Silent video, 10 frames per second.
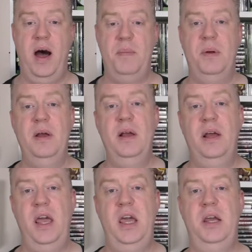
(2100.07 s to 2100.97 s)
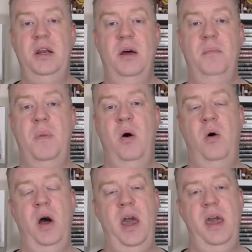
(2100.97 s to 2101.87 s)
up in
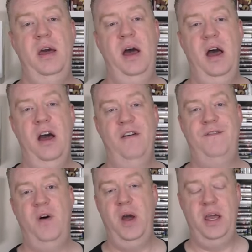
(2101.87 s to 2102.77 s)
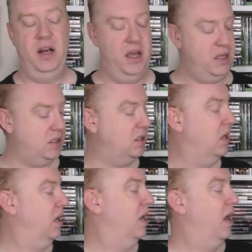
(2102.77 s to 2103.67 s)
my fighting list,
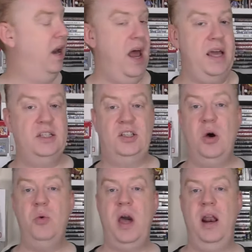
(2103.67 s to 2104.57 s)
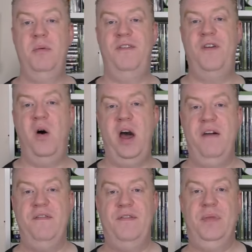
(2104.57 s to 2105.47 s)
and that is Soul Calibur
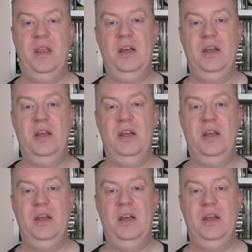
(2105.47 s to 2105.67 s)
5.